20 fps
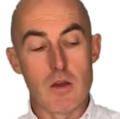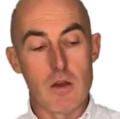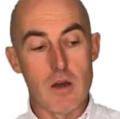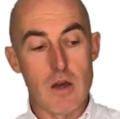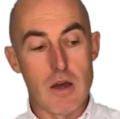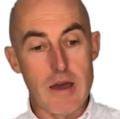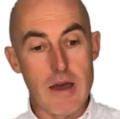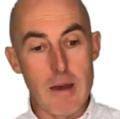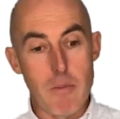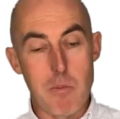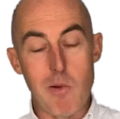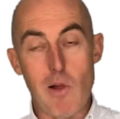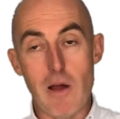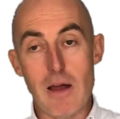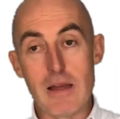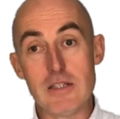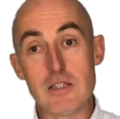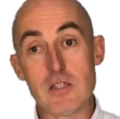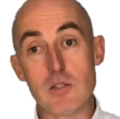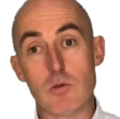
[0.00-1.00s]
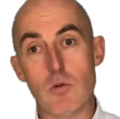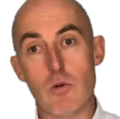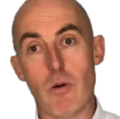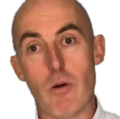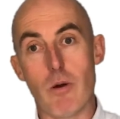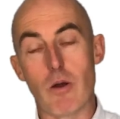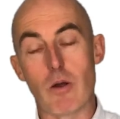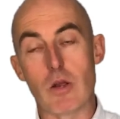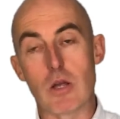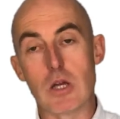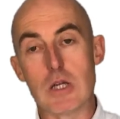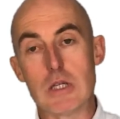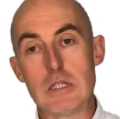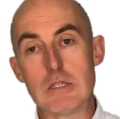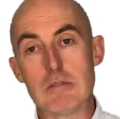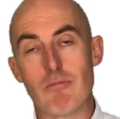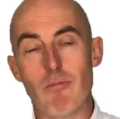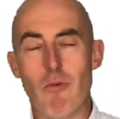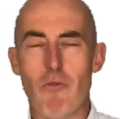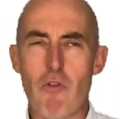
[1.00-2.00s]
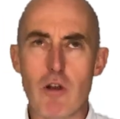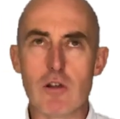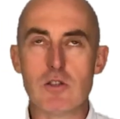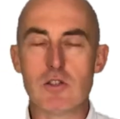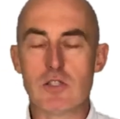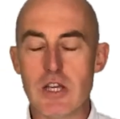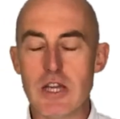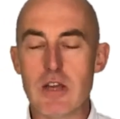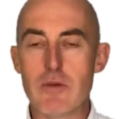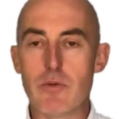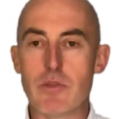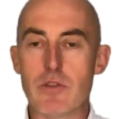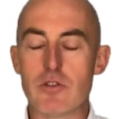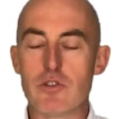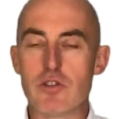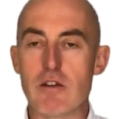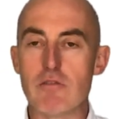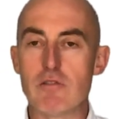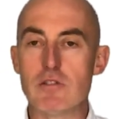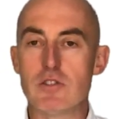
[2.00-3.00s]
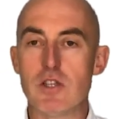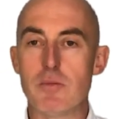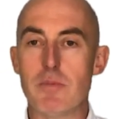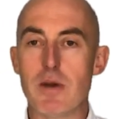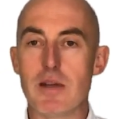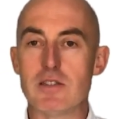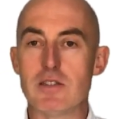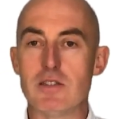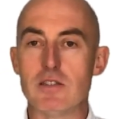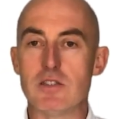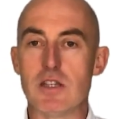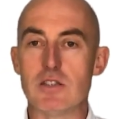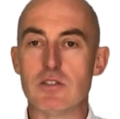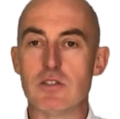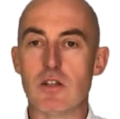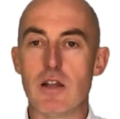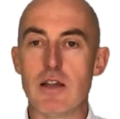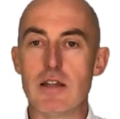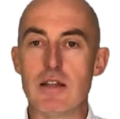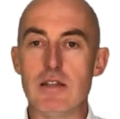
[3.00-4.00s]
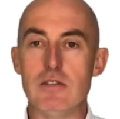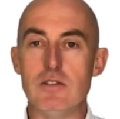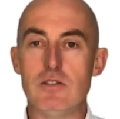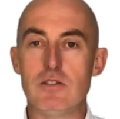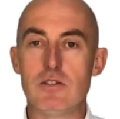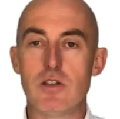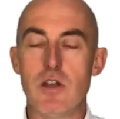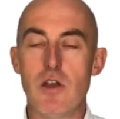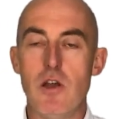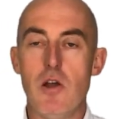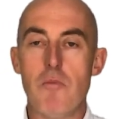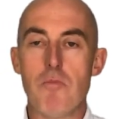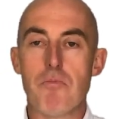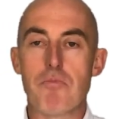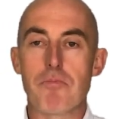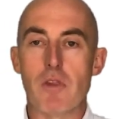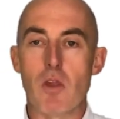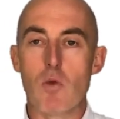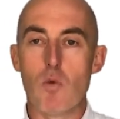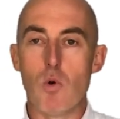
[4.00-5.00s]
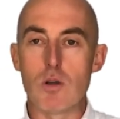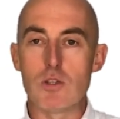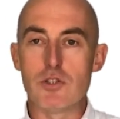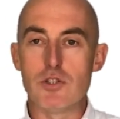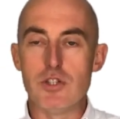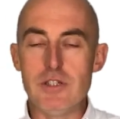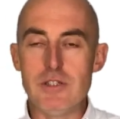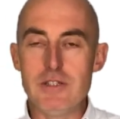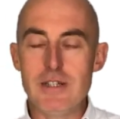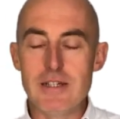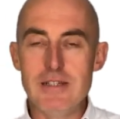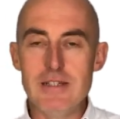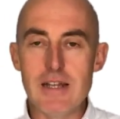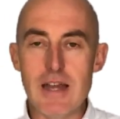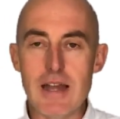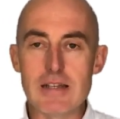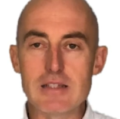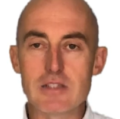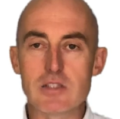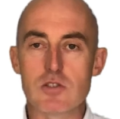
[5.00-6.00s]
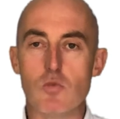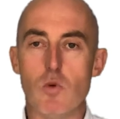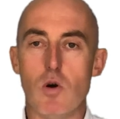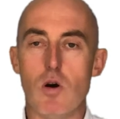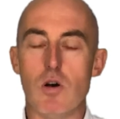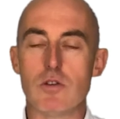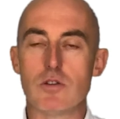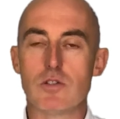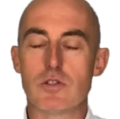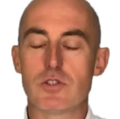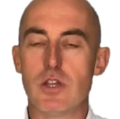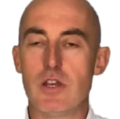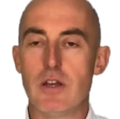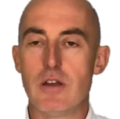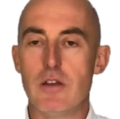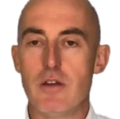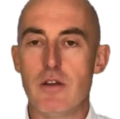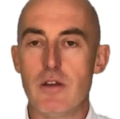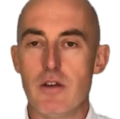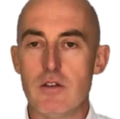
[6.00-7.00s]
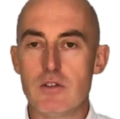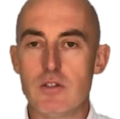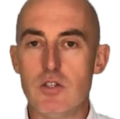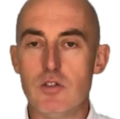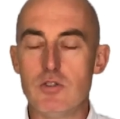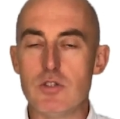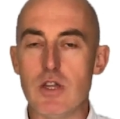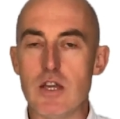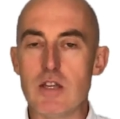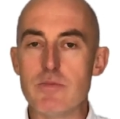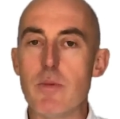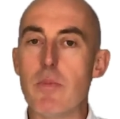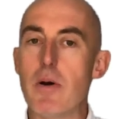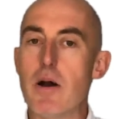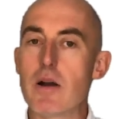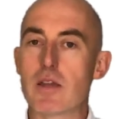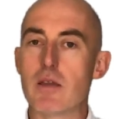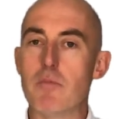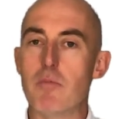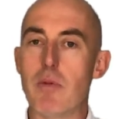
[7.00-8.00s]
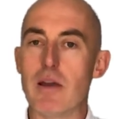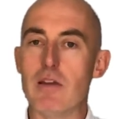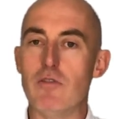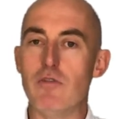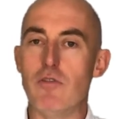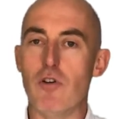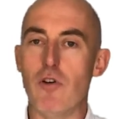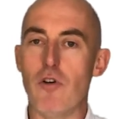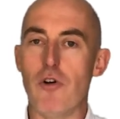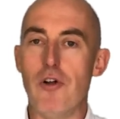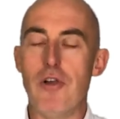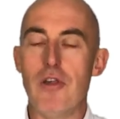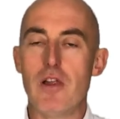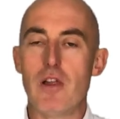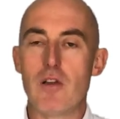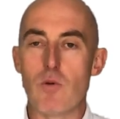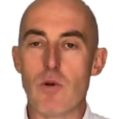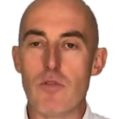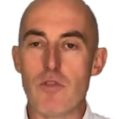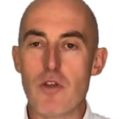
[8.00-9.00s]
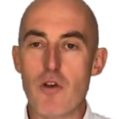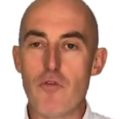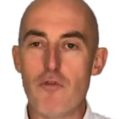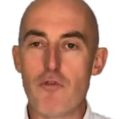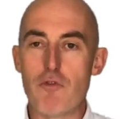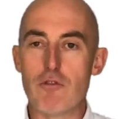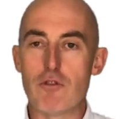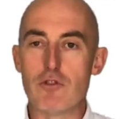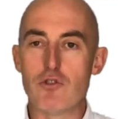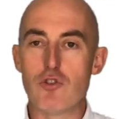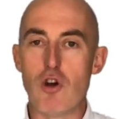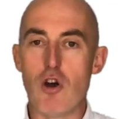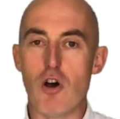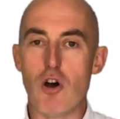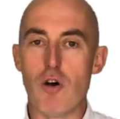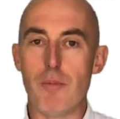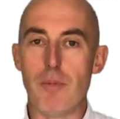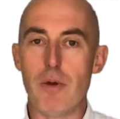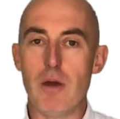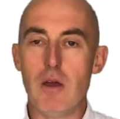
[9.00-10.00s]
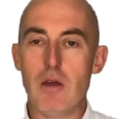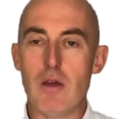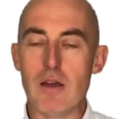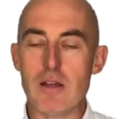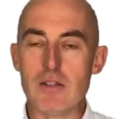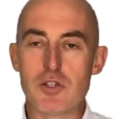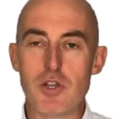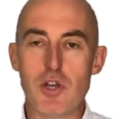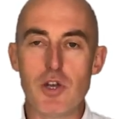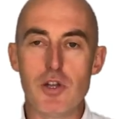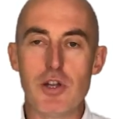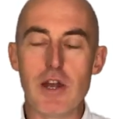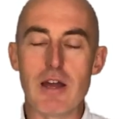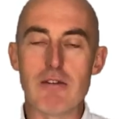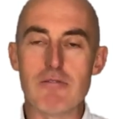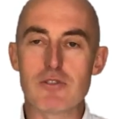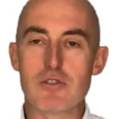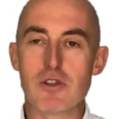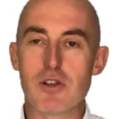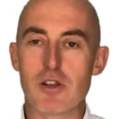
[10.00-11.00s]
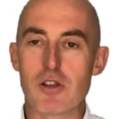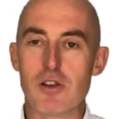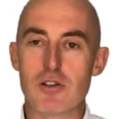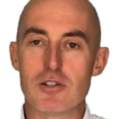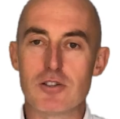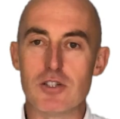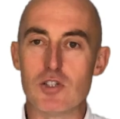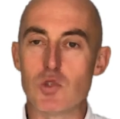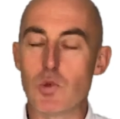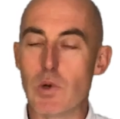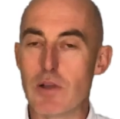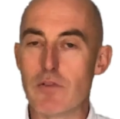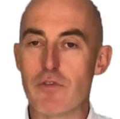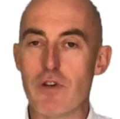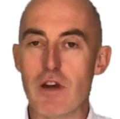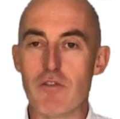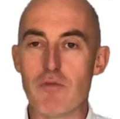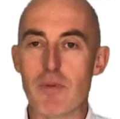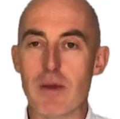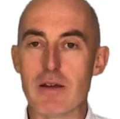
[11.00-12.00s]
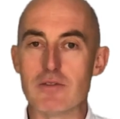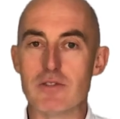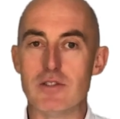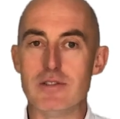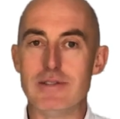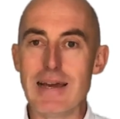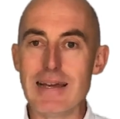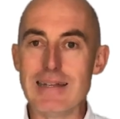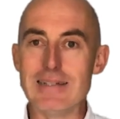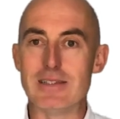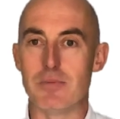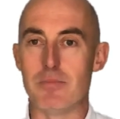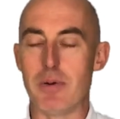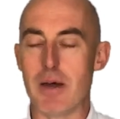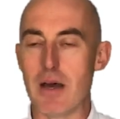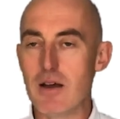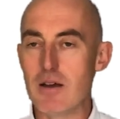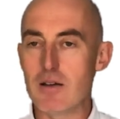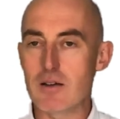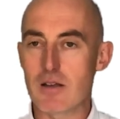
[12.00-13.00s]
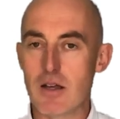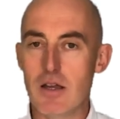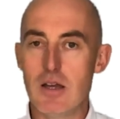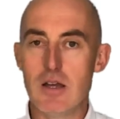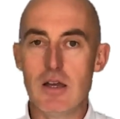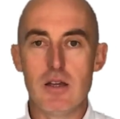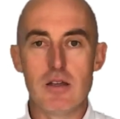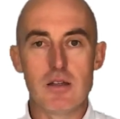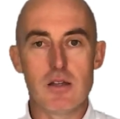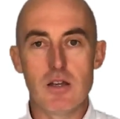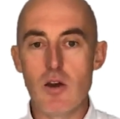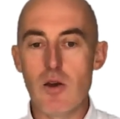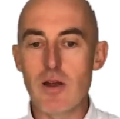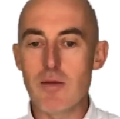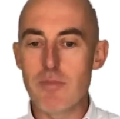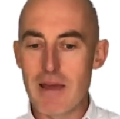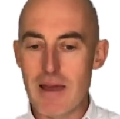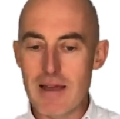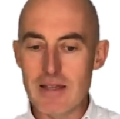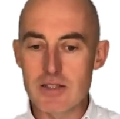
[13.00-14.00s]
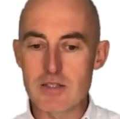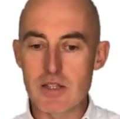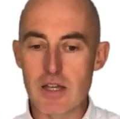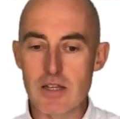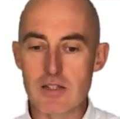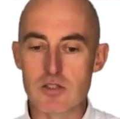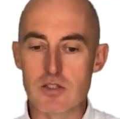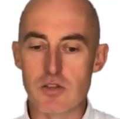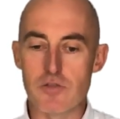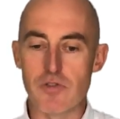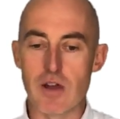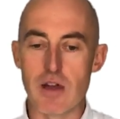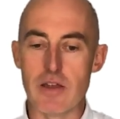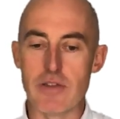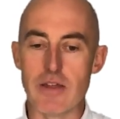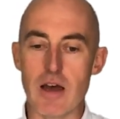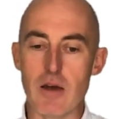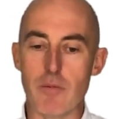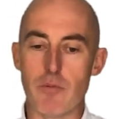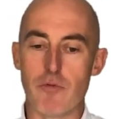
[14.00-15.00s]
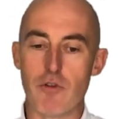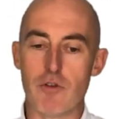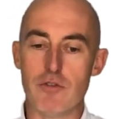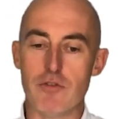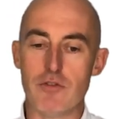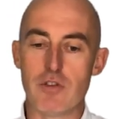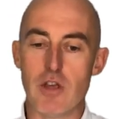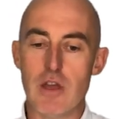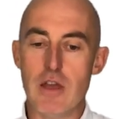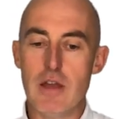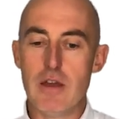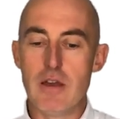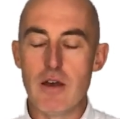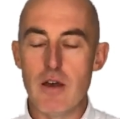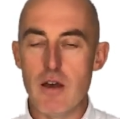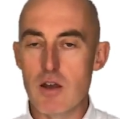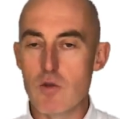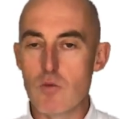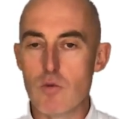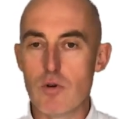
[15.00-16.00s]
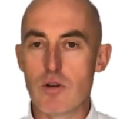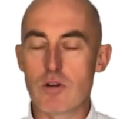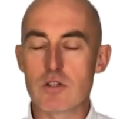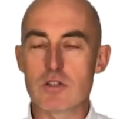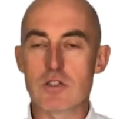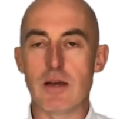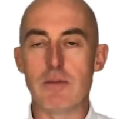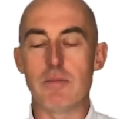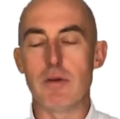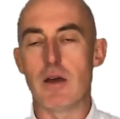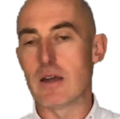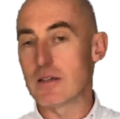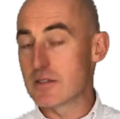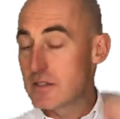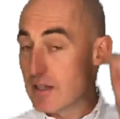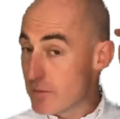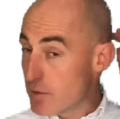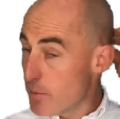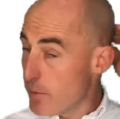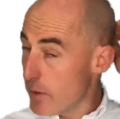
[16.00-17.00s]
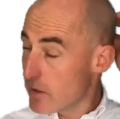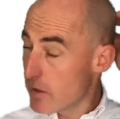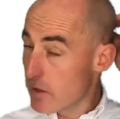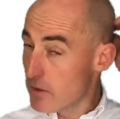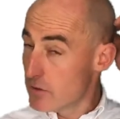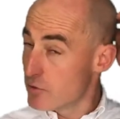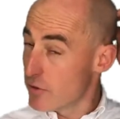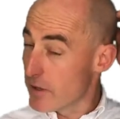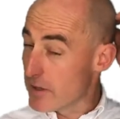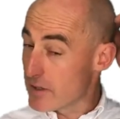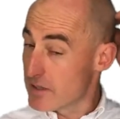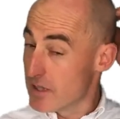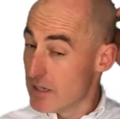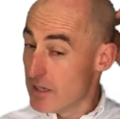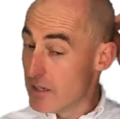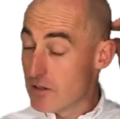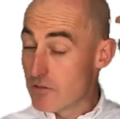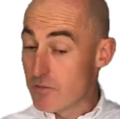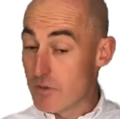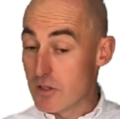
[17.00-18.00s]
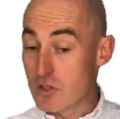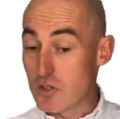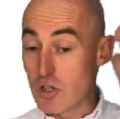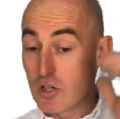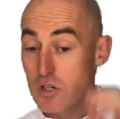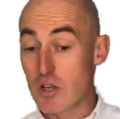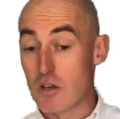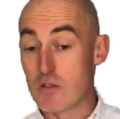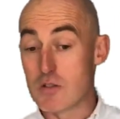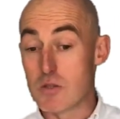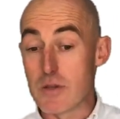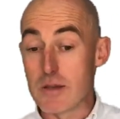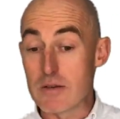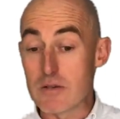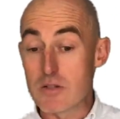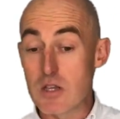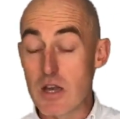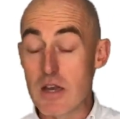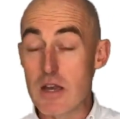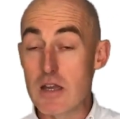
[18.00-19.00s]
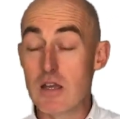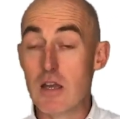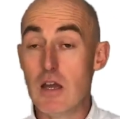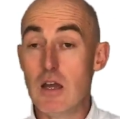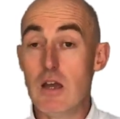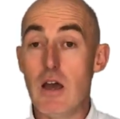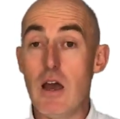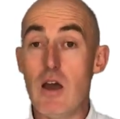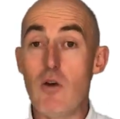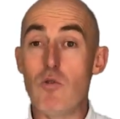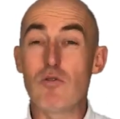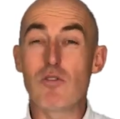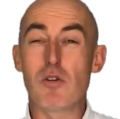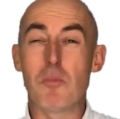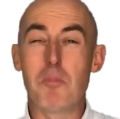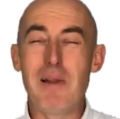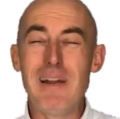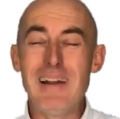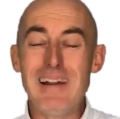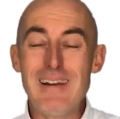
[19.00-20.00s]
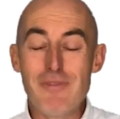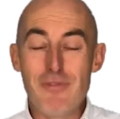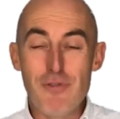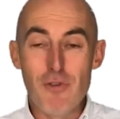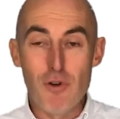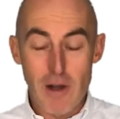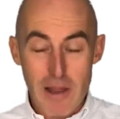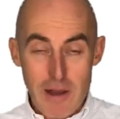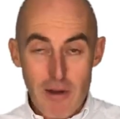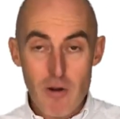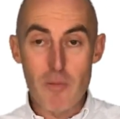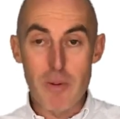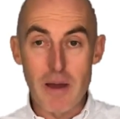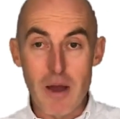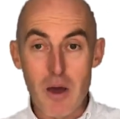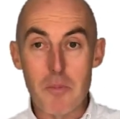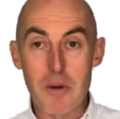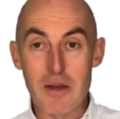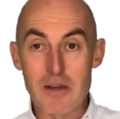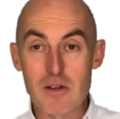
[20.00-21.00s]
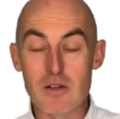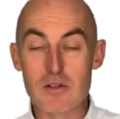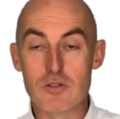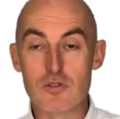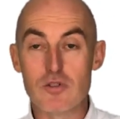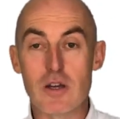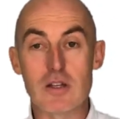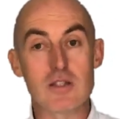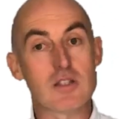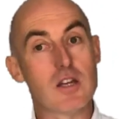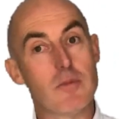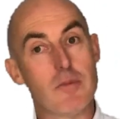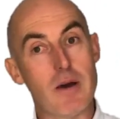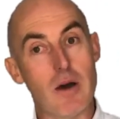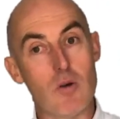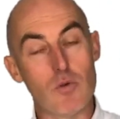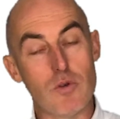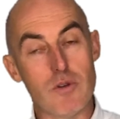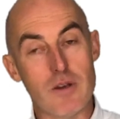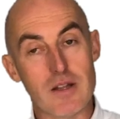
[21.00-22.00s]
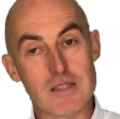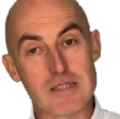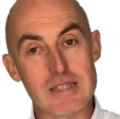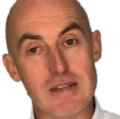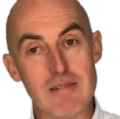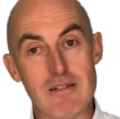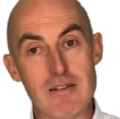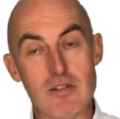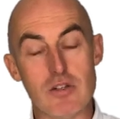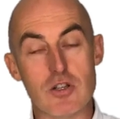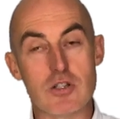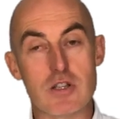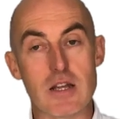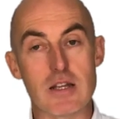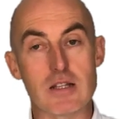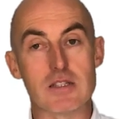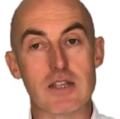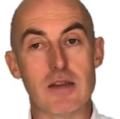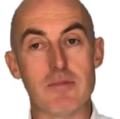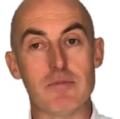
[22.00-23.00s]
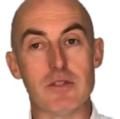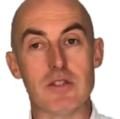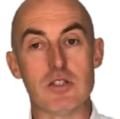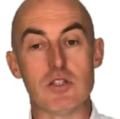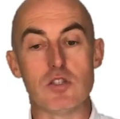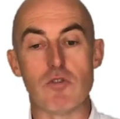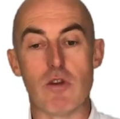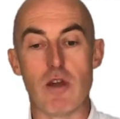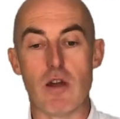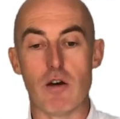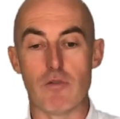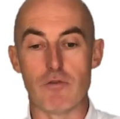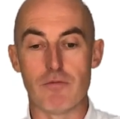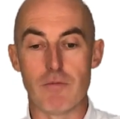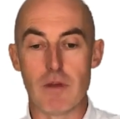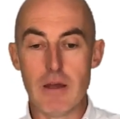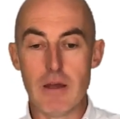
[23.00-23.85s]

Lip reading: applied to work, volunteer with a charity based in Centre Leeds. What she didn't ask was, is my parking paid for? When they offered her a job, it turned out it was going to cost her £25 a day to park. You know, I'd be asking stuff like that up front, and I wouldn't accept a bad contract, which goes without saying. I wouldn't completely fall out about a bad contract, but I wouldn't necessarily just accept it straight off.